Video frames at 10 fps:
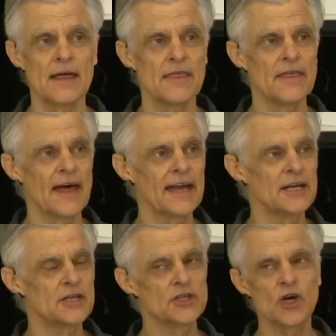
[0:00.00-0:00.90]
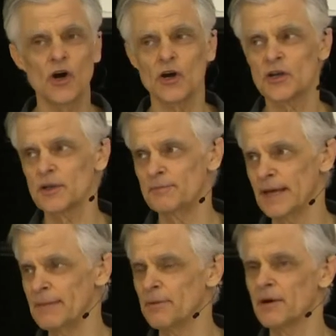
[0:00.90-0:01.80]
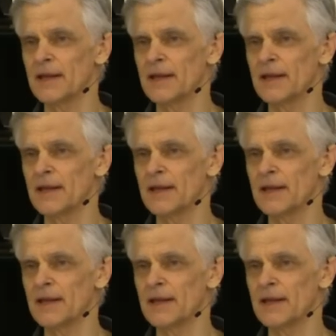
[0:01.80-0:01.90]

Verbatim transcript: they took the people